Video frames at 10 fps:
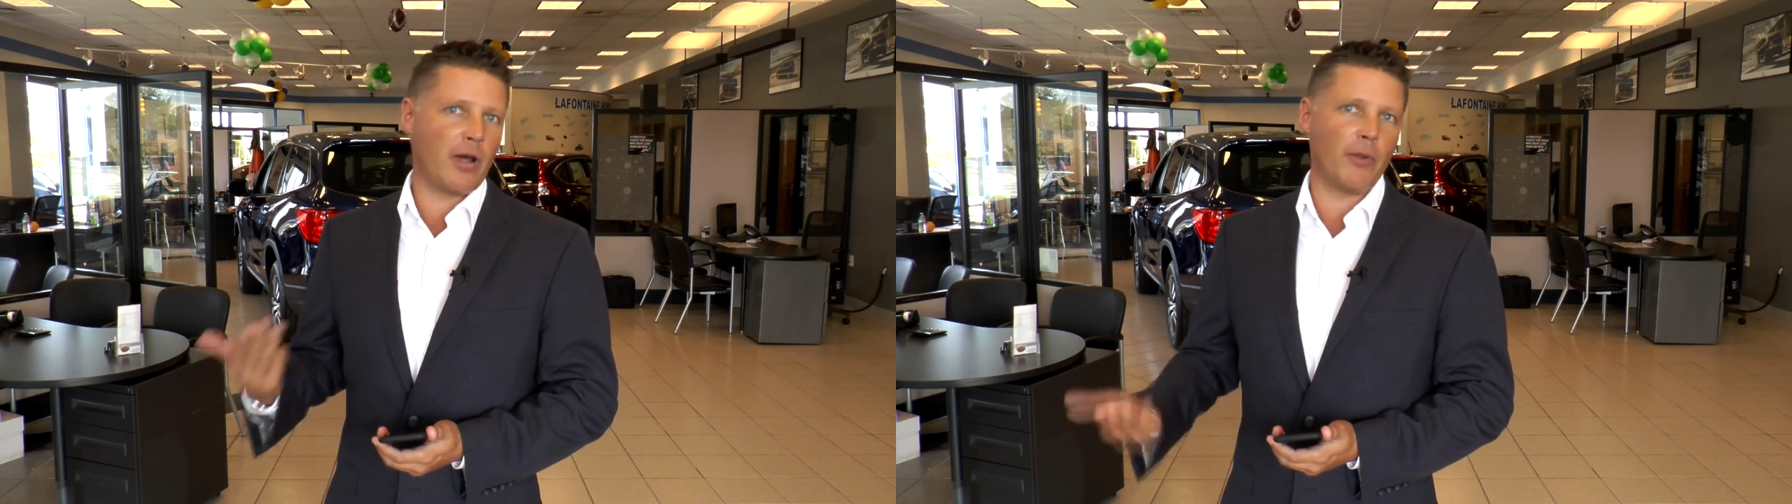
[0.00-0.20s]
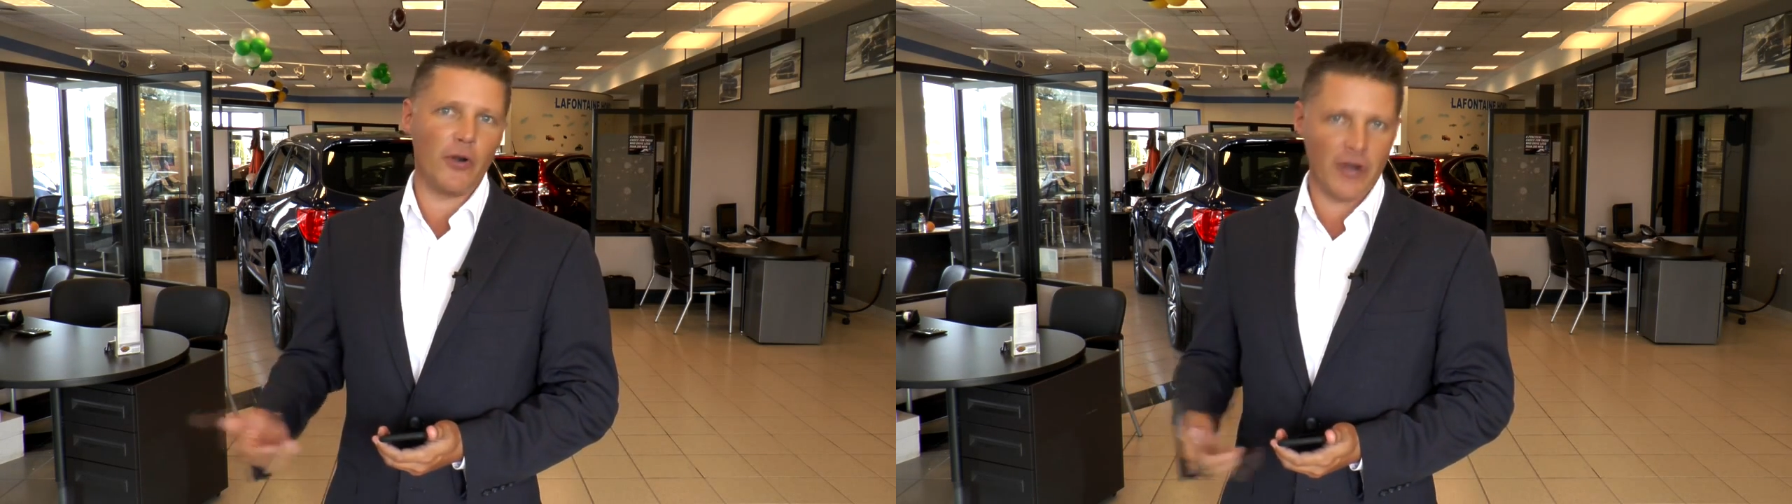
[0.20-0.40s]

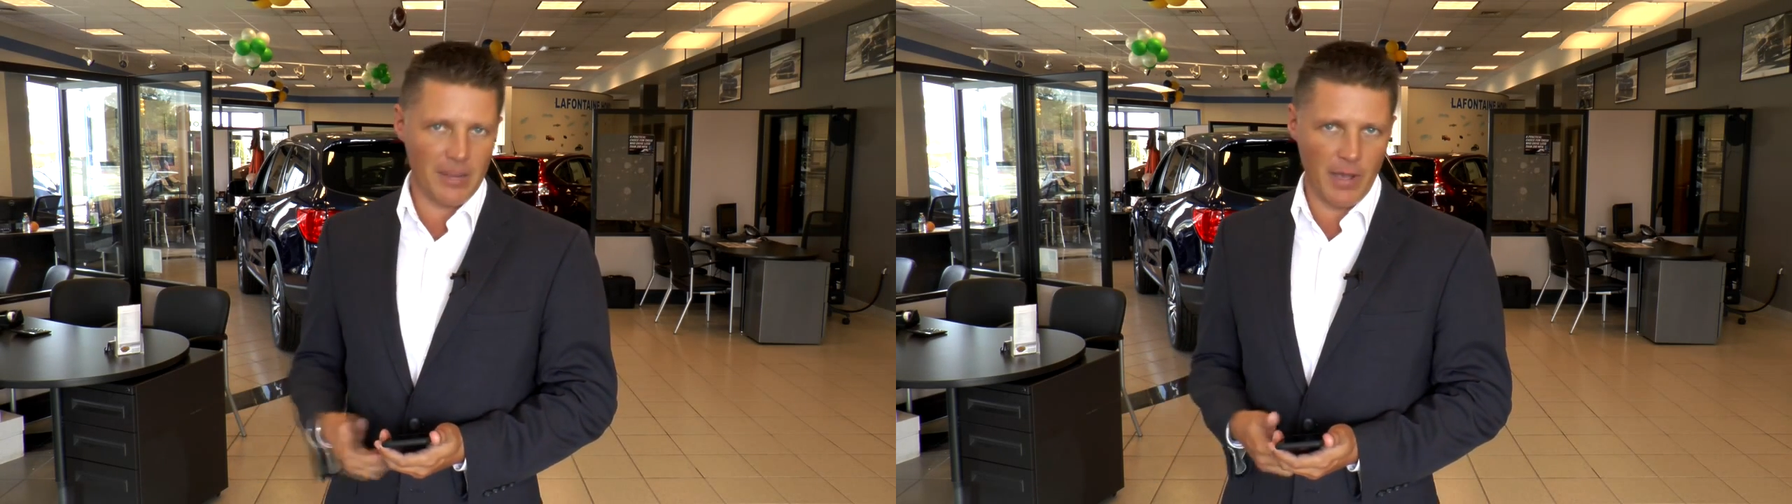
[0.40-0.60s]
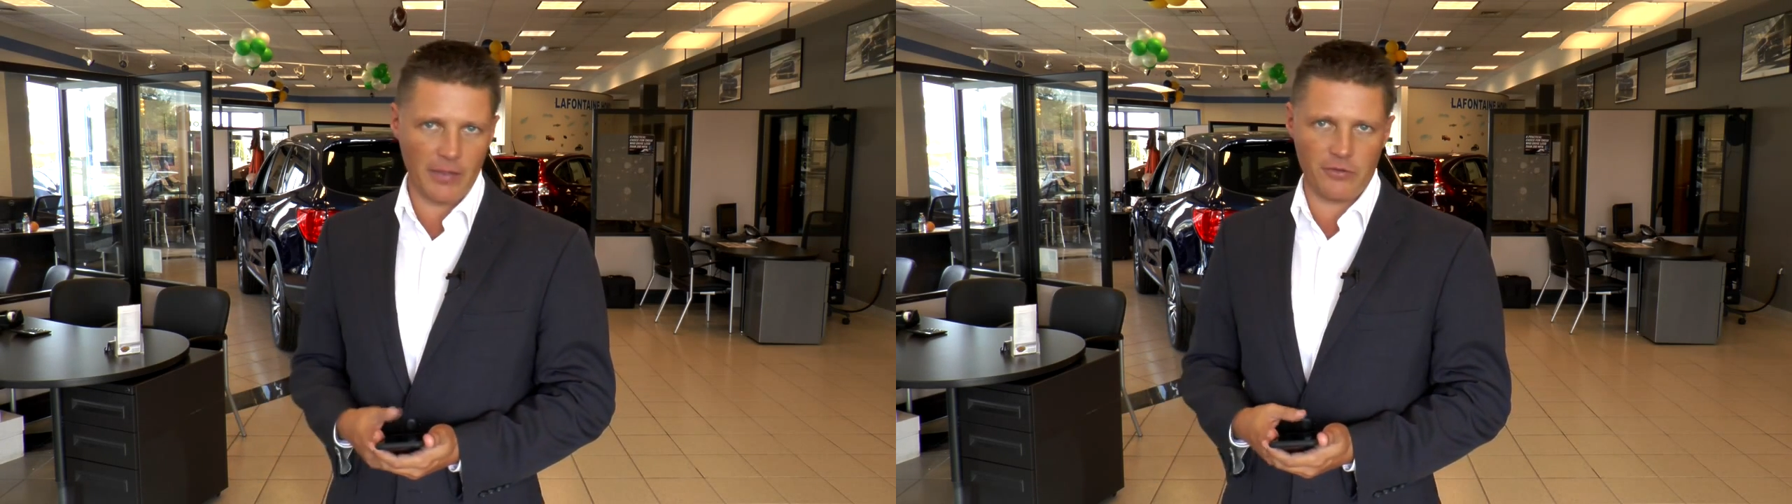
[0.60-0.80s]
number, or
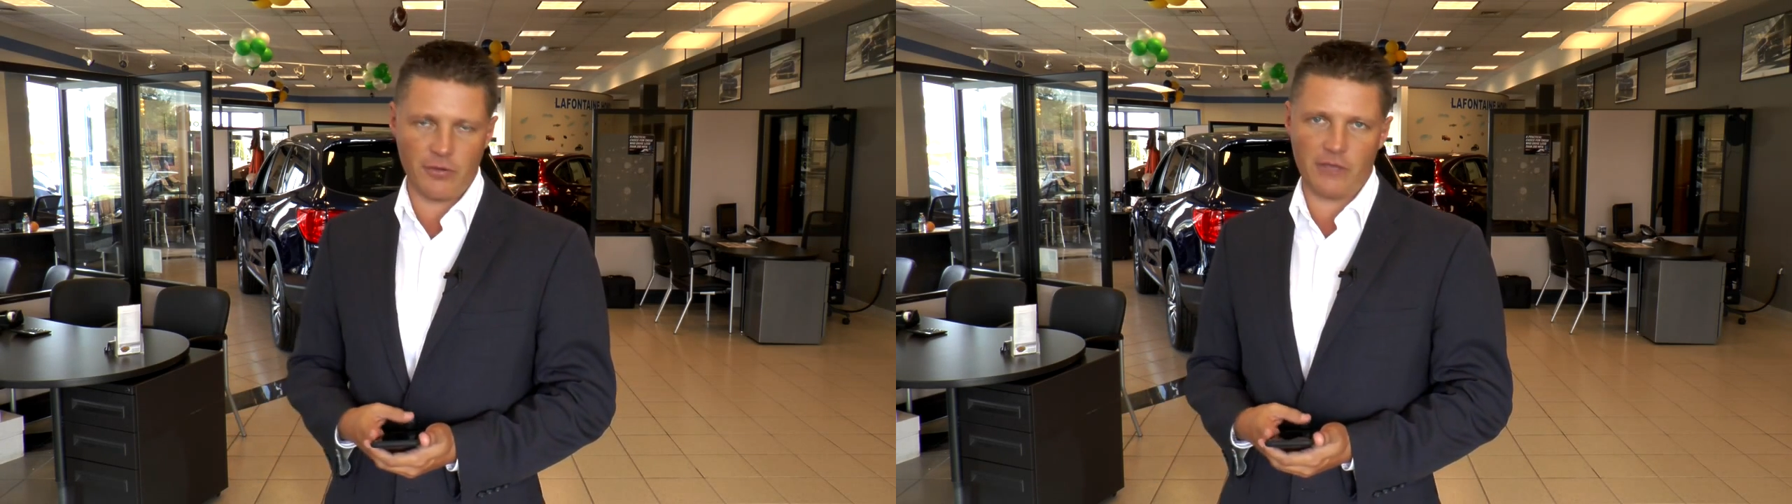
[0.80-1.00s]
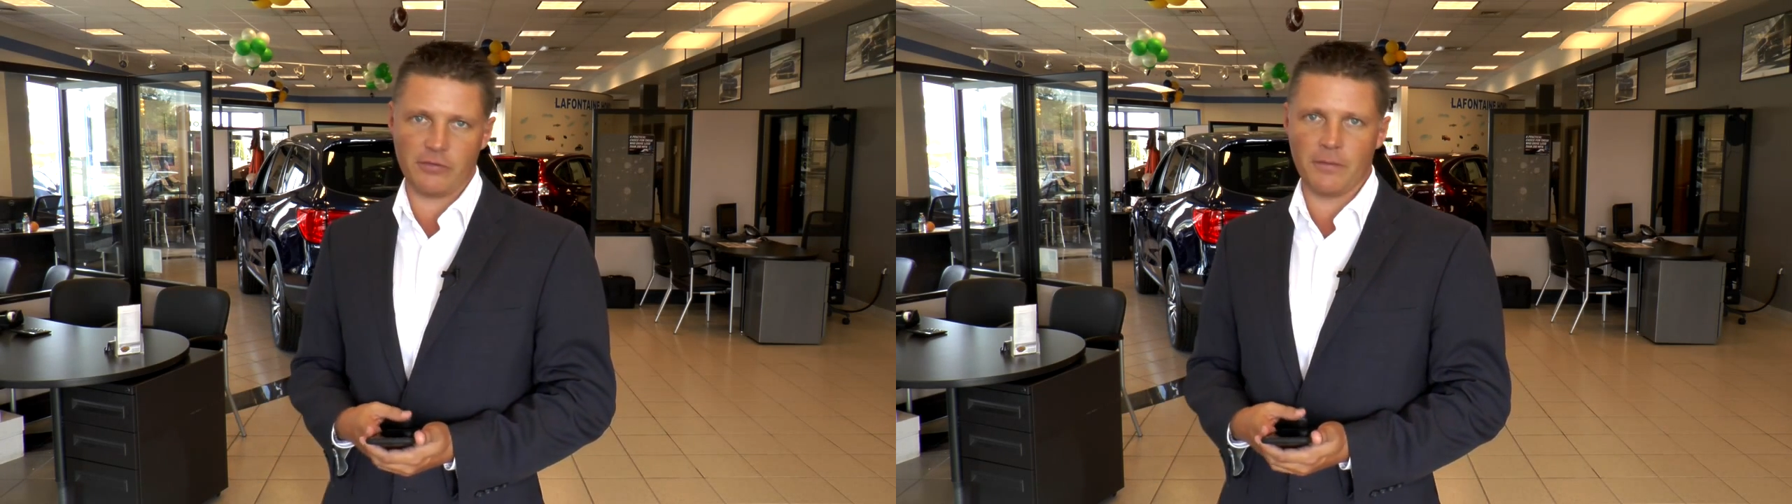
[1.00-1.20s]
email
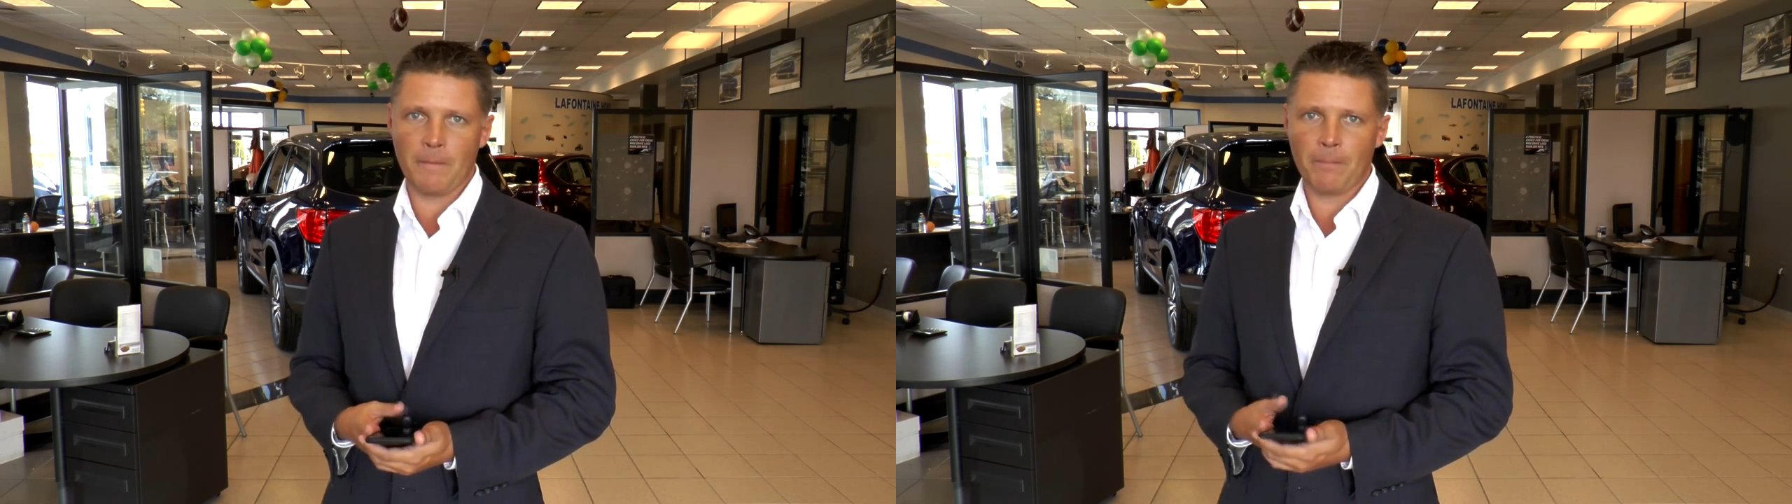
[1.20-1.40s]
address.